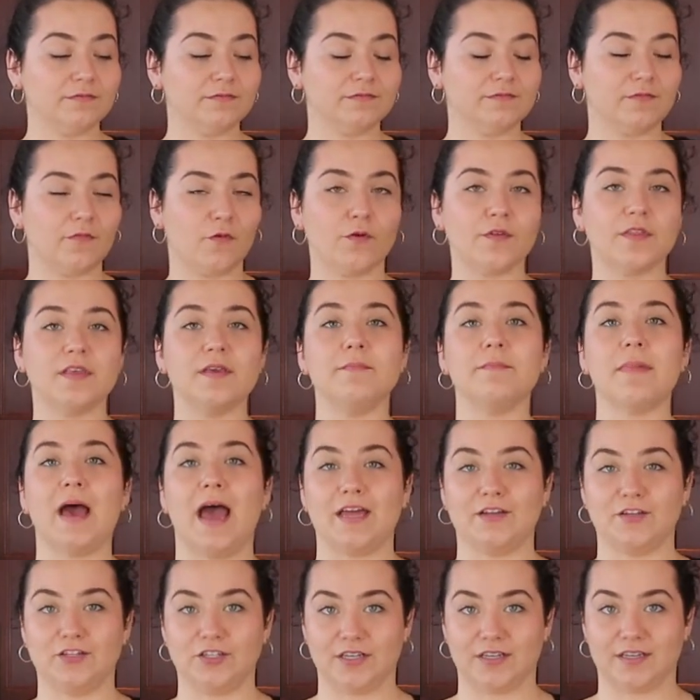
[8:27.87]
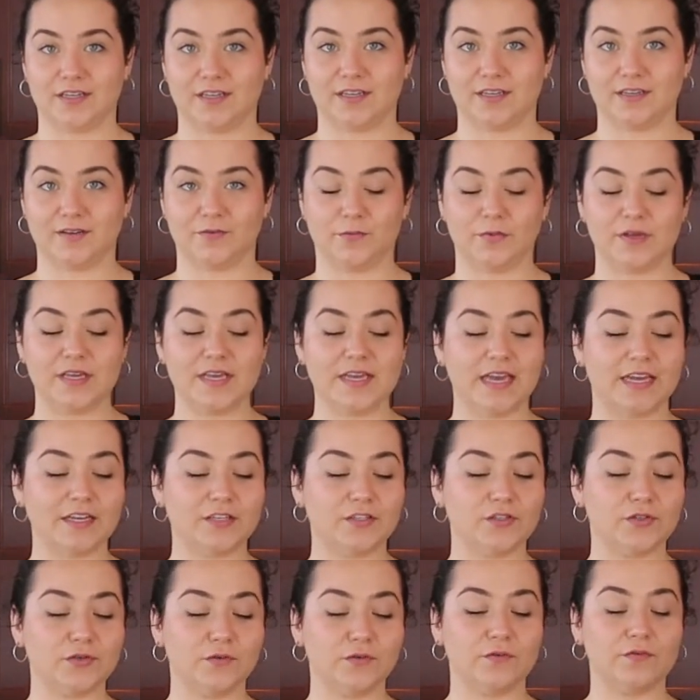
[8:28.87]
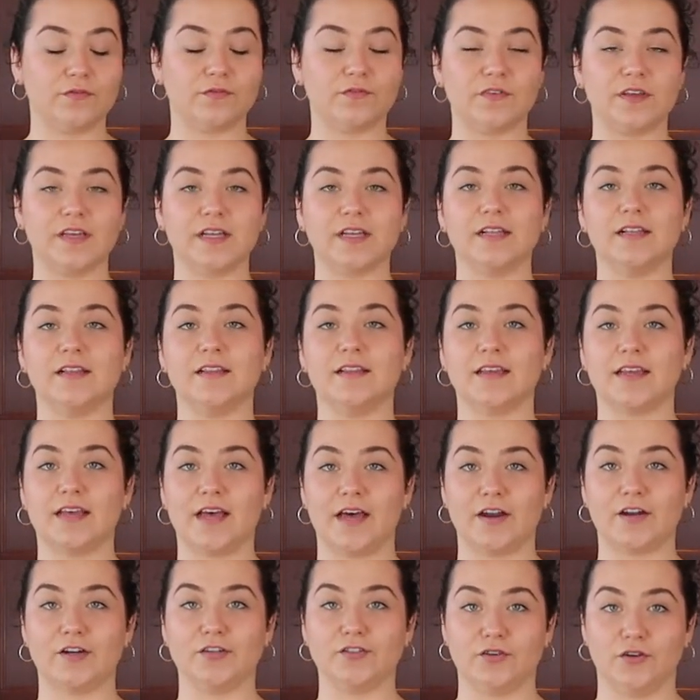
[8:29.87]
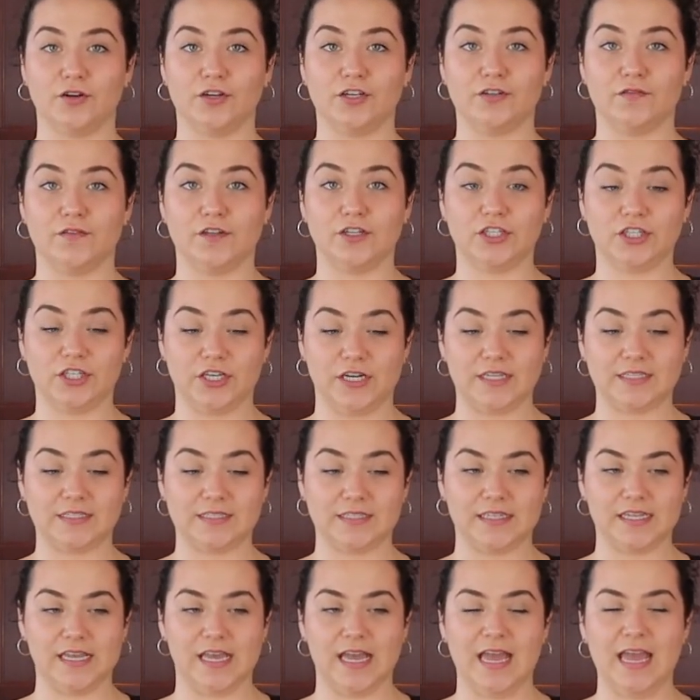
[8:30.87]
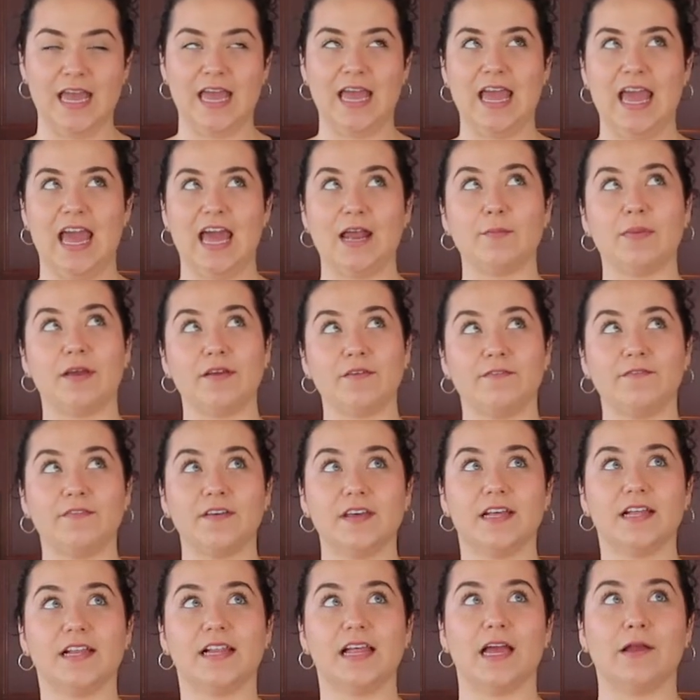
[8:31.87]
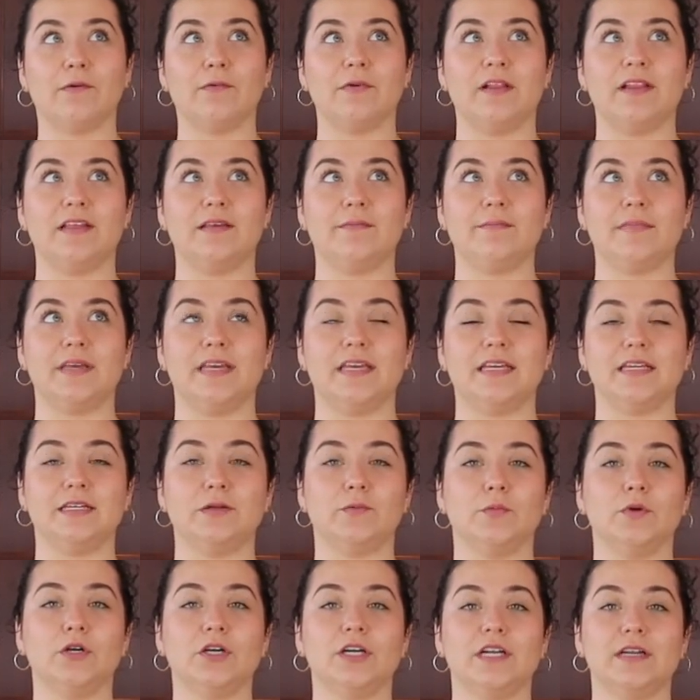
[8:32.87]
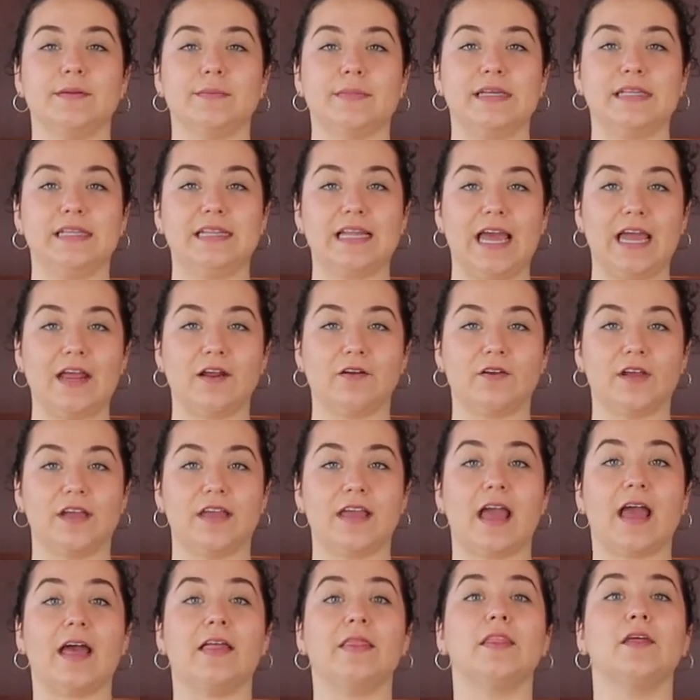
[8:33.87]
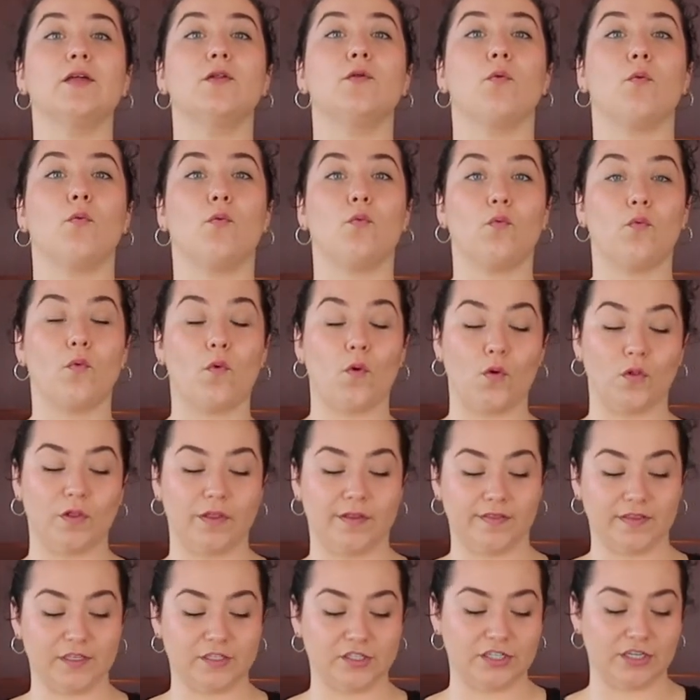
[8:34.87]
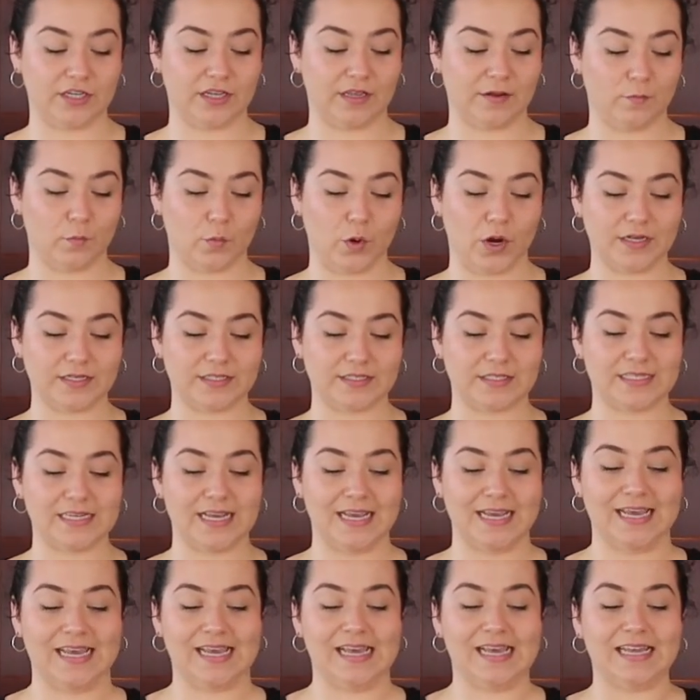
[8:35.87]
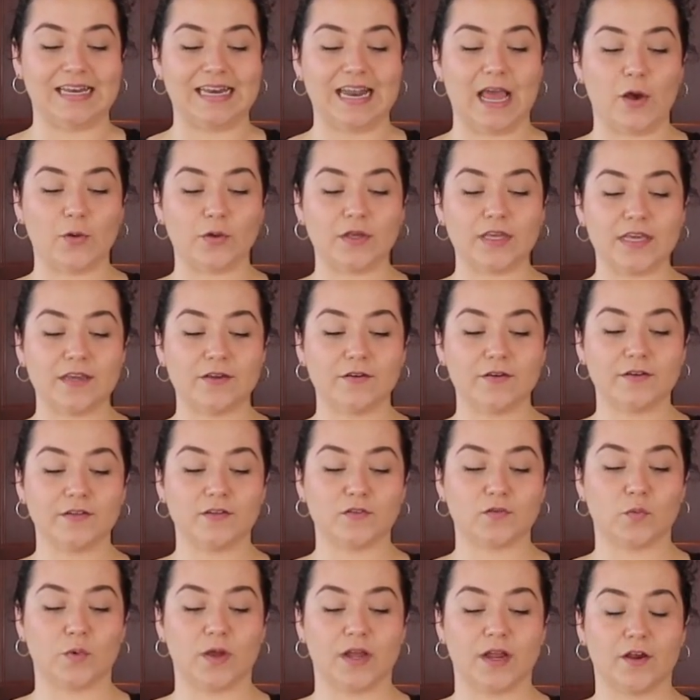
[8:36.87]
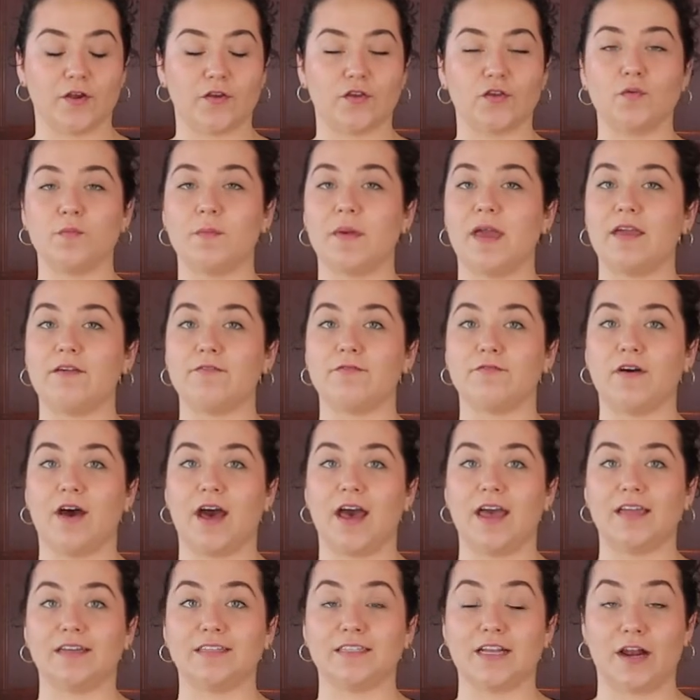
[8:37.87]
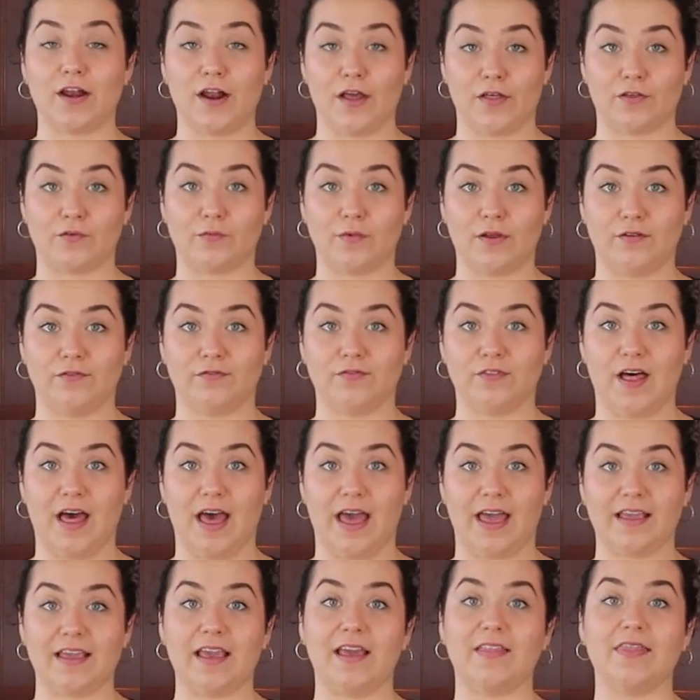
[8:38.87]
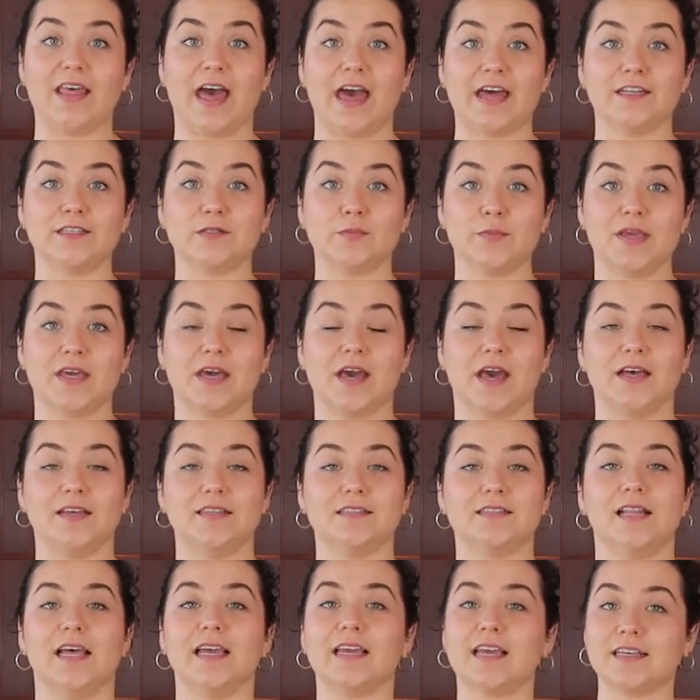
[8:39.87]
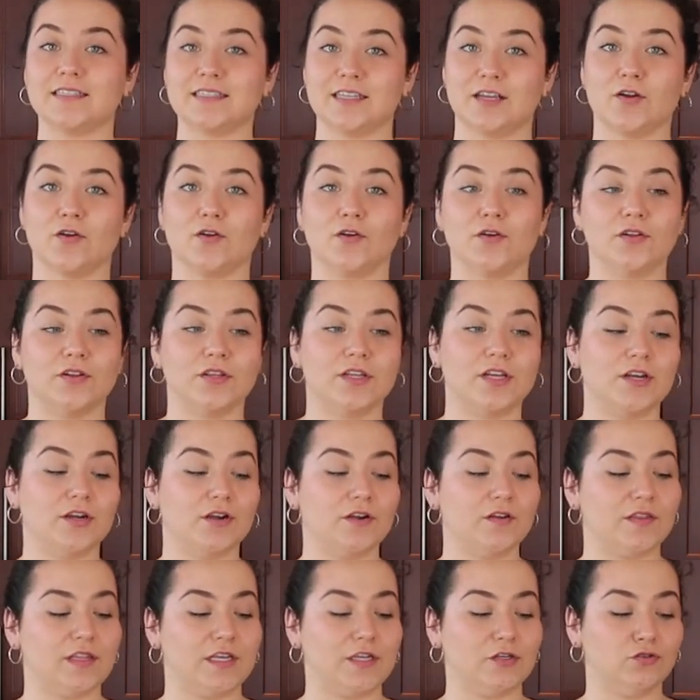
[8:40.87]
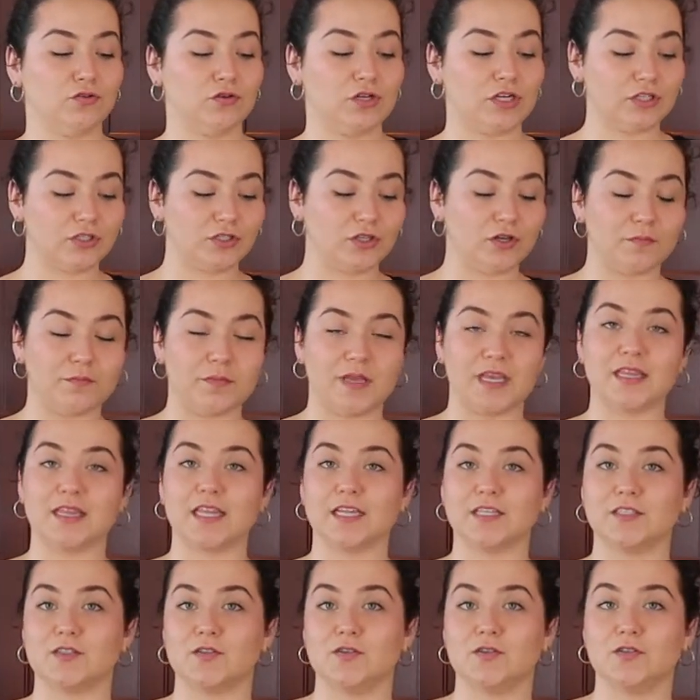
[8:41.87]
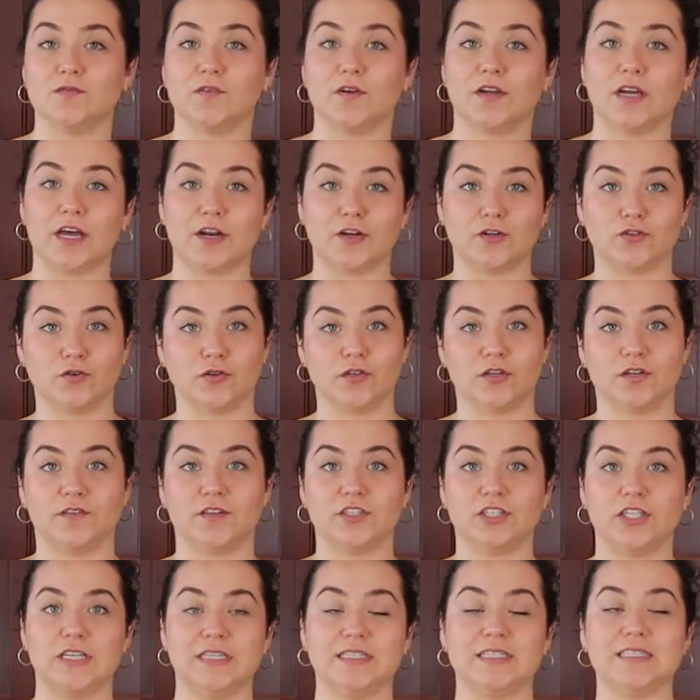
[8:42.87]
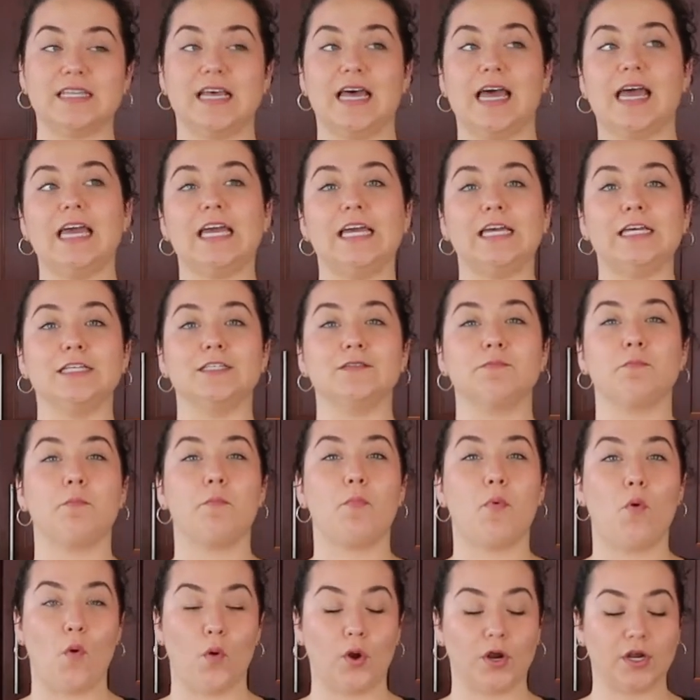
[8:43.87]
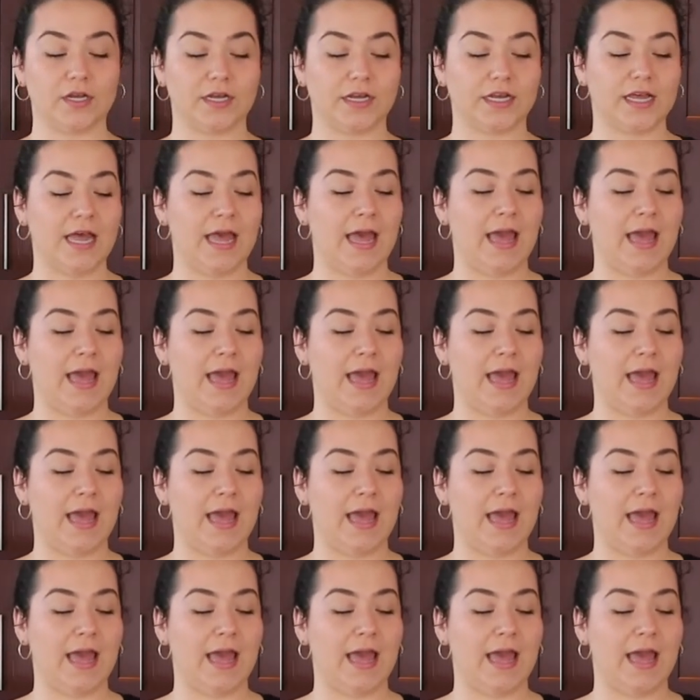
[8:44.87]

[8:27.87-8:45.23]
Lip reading: for the magic. We get to fill the Karadjordjeva Šnicla. And by fill, I really mean we're gonna be layering and then rolling the chicken breast. Now here is where you may find another red flag, and that is because, like I said earlier, the traditional meat that's used for Karadjordjeva Šnicla is pork.